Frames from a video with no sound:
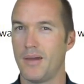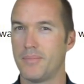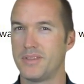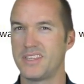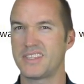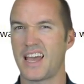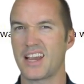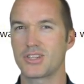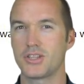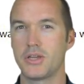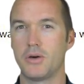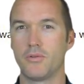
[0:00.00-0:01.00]
But this
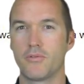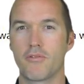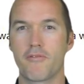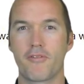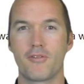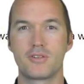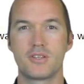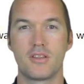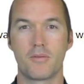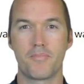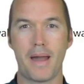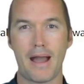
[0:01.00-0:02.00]
actually only refers to
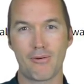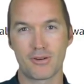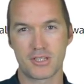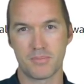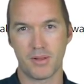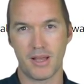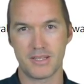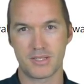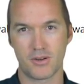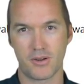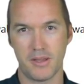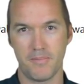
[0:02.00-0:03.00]
their power supply
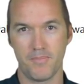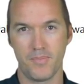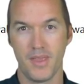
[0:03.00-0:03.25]
circuit.